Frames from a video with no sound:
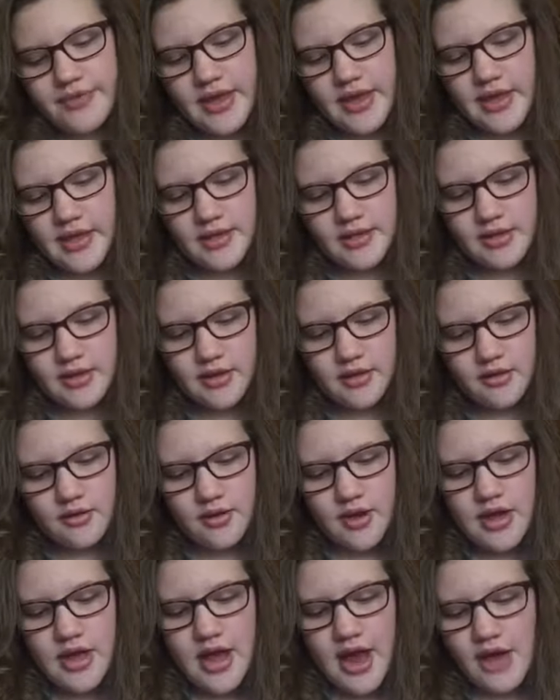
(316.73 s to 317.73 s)
And
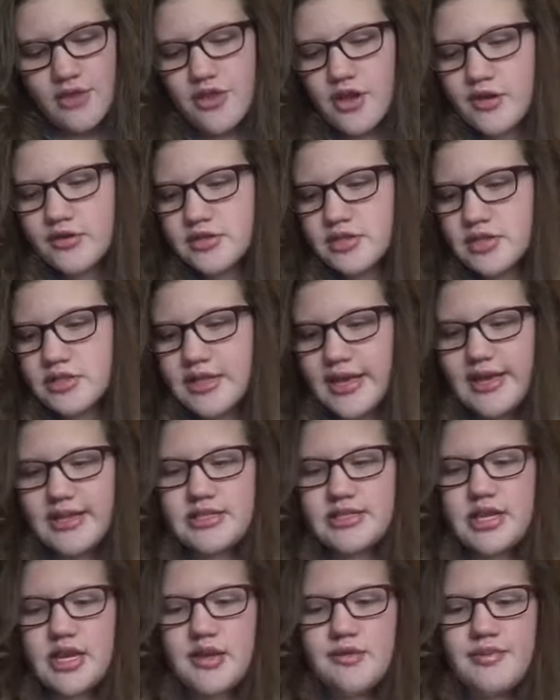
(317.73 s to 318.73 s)
so I thought it was going to
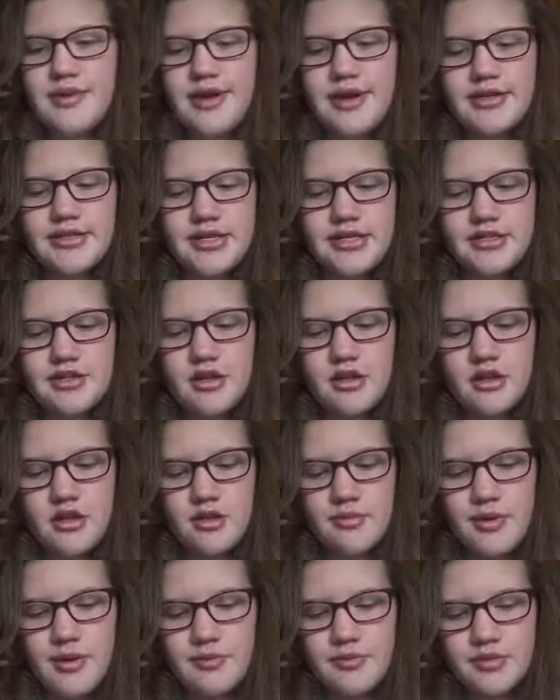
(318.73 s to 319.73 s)
taste good because I saw a
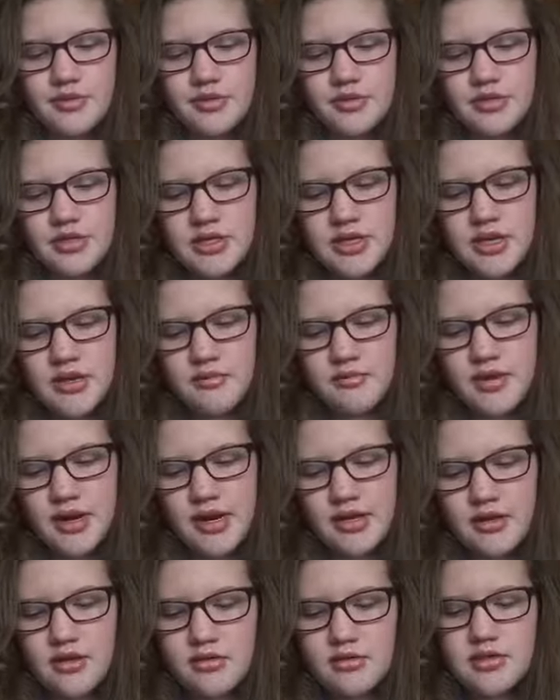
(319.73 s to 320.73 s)
lot of people using it,
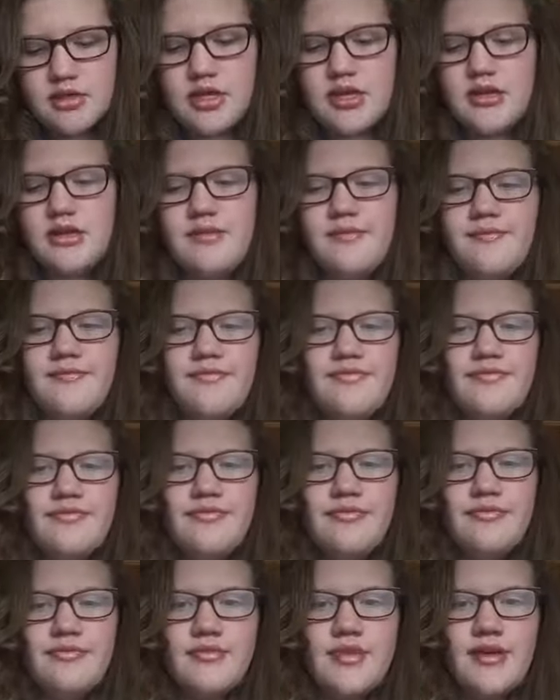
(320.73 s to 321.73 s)
but I thought it was going to
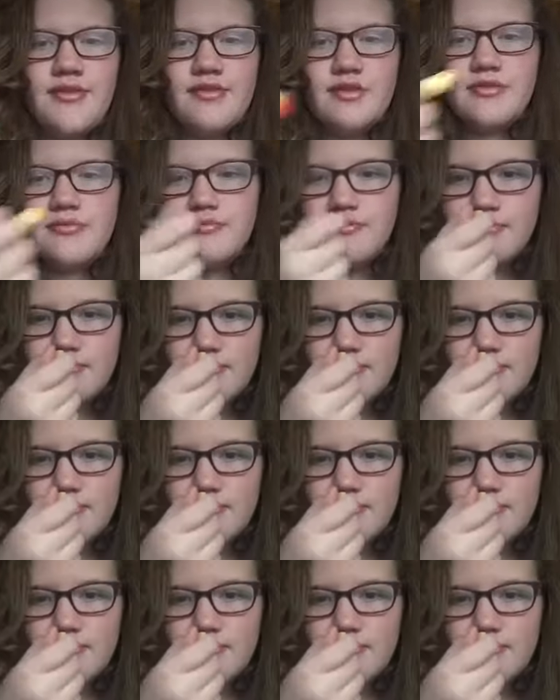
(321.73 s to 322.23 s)
have a, it